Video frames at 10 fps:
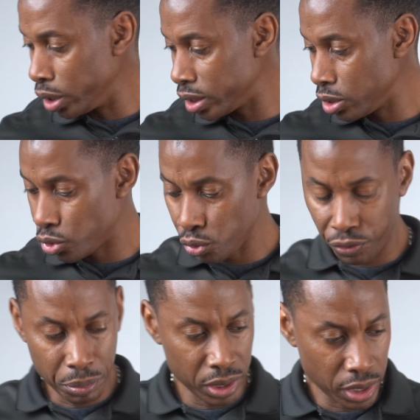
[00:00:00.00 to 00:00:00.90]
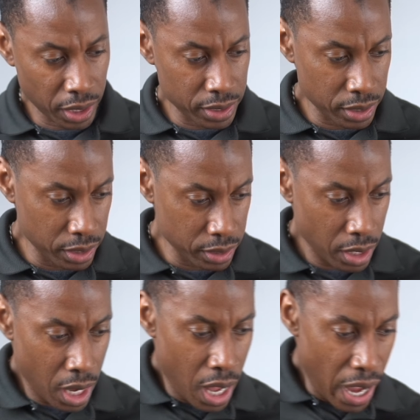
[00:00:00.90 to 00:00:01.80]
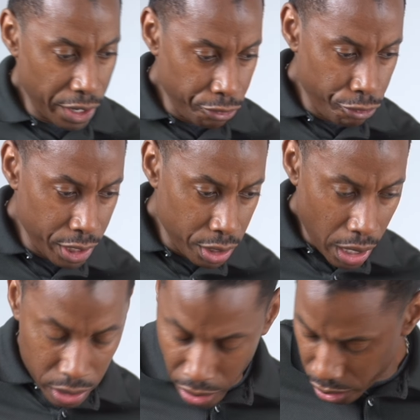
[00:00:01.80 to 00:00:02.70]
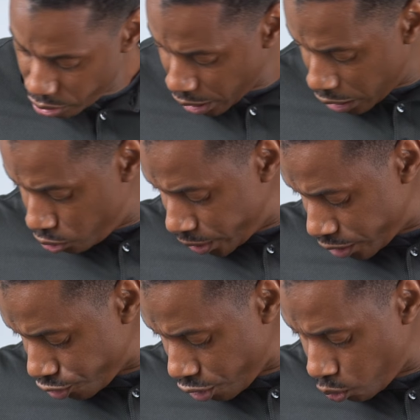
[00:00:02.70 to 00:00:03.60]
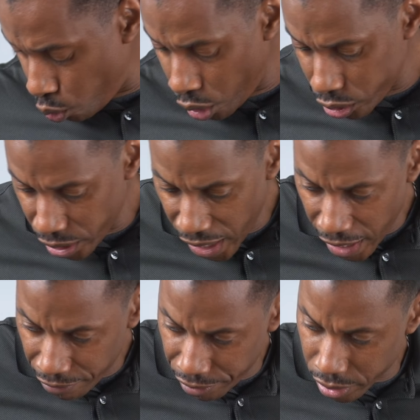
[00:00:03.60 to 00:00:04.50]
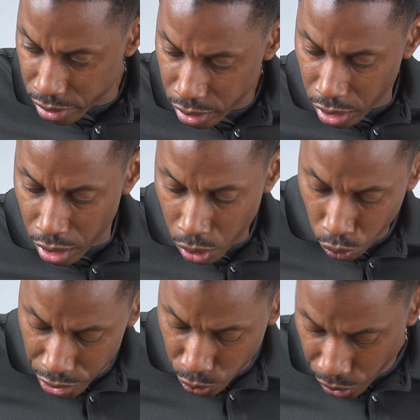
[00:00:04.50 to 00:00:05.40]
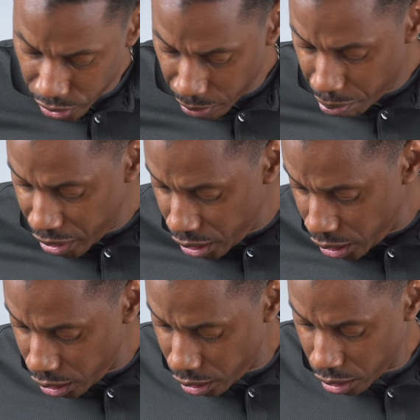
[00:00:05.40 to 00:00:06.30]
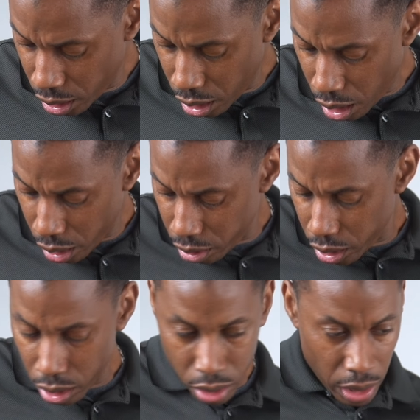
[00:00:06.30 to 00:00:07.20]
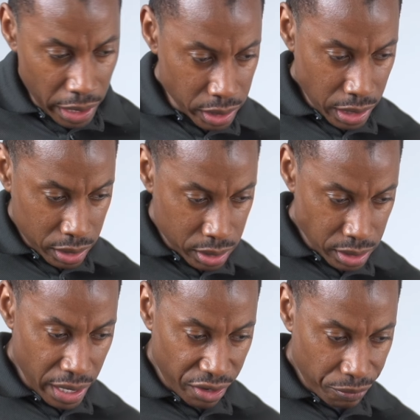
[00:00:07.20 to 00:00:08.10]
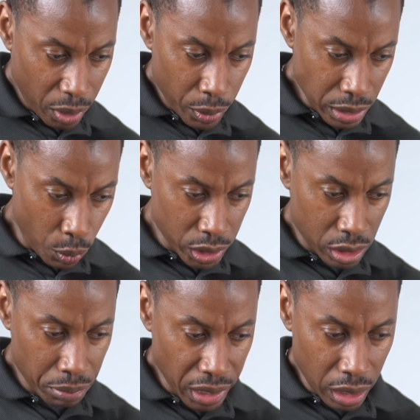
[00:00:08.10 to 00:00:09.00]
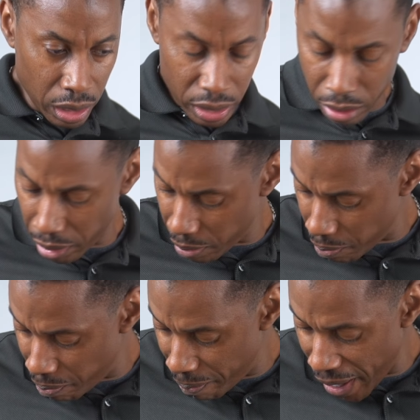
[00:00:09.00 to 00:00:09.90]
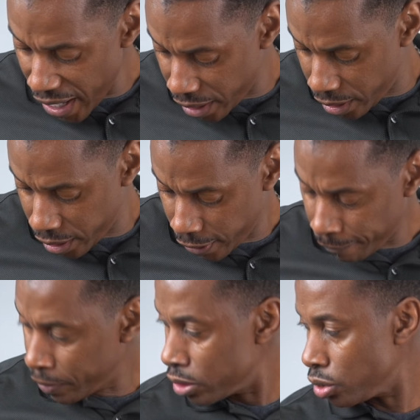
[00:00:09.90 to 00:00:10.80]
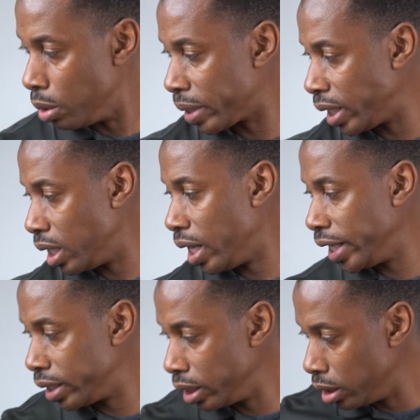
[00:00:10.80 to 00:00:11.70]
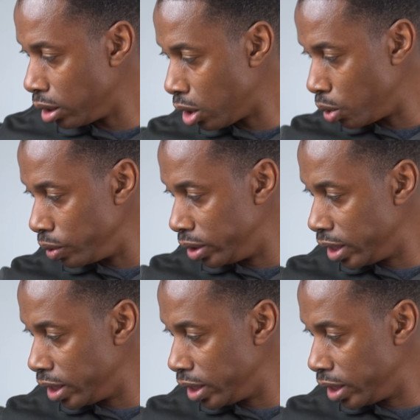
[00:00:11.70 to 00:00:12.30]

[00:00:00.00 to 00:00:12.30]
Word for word: one thing too for me, guys is I really I necessarily I don't necessarily want to have it where it's going to be on the exact side of my waist. I want it to be a little bit back. So I'm kind of liking how